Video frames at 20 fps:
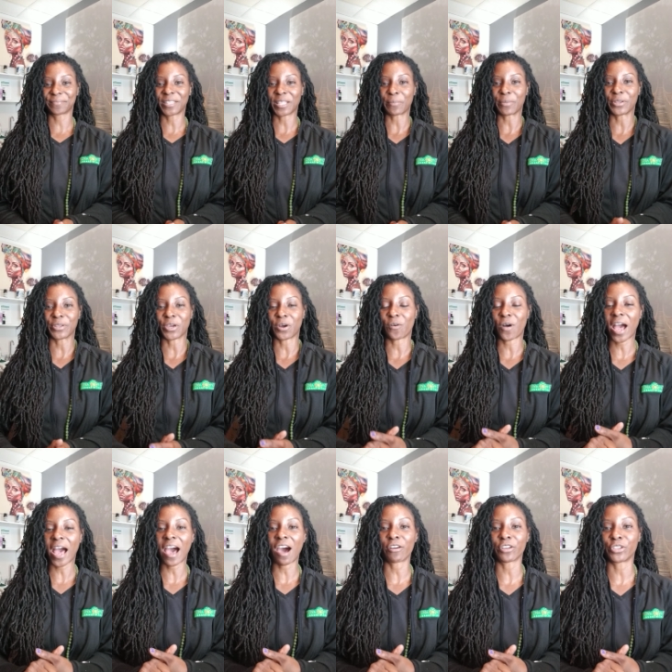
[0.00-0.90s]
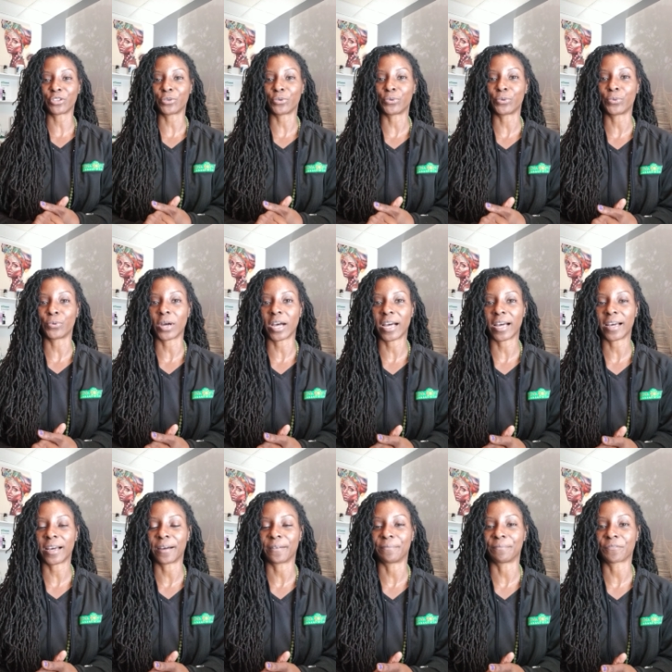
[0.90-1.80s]
Let me know how you
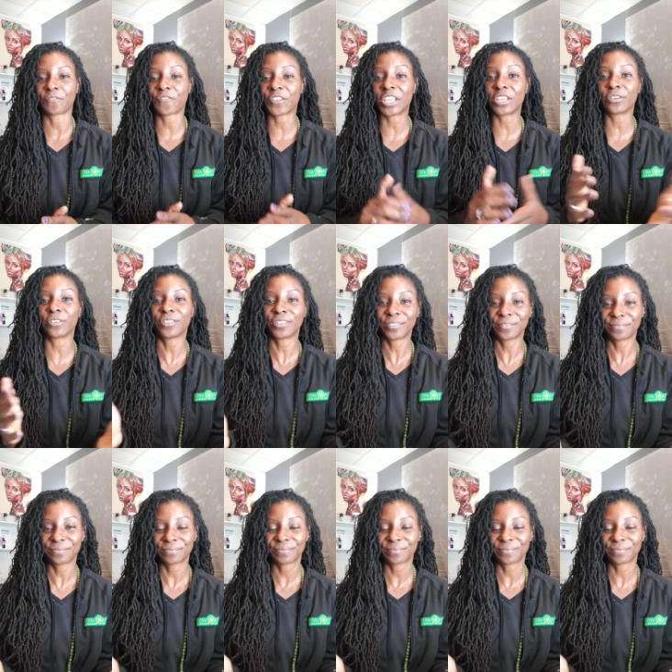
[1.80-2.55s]
um, feel